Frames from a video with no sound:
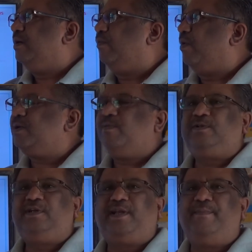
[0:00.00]
what about
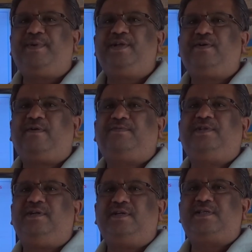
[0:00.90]
the temperature of
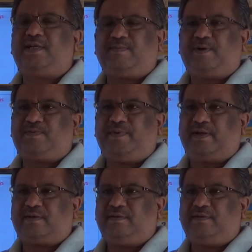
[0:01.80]
the Earth's atmosphere?